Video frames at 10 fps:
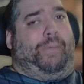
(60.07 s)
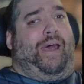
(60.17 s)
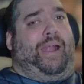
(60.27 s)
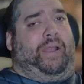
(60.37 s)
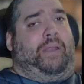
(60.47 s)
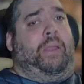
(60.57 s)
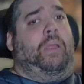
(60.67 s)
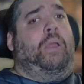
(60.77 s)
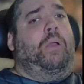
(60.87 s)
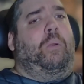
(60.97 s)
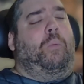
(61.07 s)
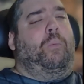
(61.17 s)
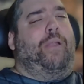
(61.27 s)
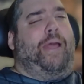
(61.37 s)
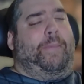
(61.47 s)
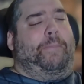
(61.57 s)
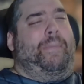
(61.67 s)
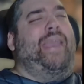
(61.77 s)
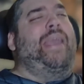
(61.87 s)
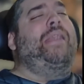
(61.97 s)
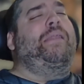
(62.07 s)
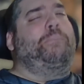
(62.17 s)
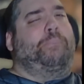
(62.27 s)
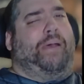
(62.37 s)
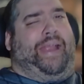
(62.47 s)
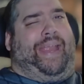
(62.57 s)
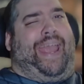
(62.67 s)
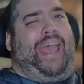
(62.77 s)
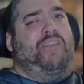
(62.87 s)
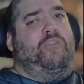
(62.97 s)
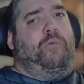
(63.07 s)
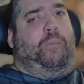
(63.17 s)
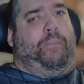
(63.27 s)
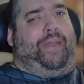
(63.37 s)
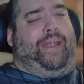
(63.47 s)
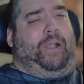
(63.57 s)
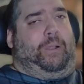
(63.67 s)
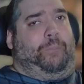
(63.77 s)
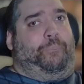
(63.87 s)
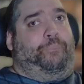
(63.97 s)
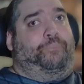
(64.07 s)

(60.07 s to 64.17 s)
mind. What I mean by casual player